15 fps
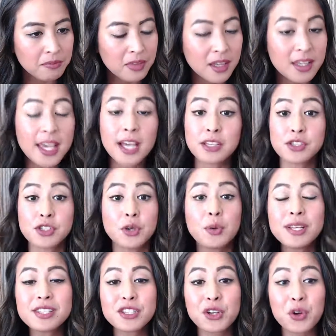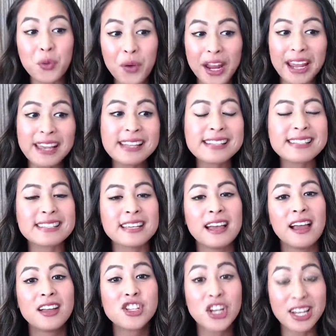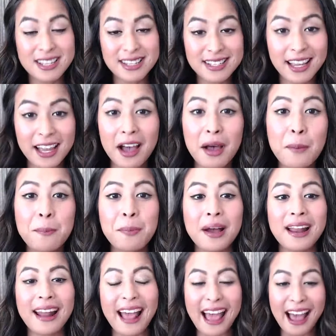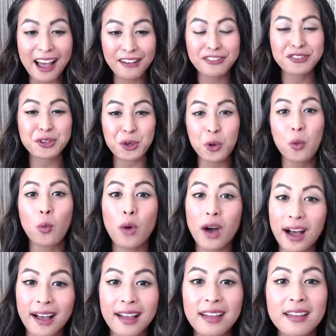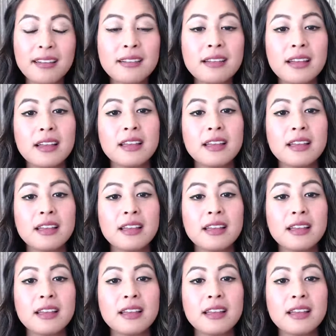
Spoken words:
Yeah, so it's great, Jessica, but after a while,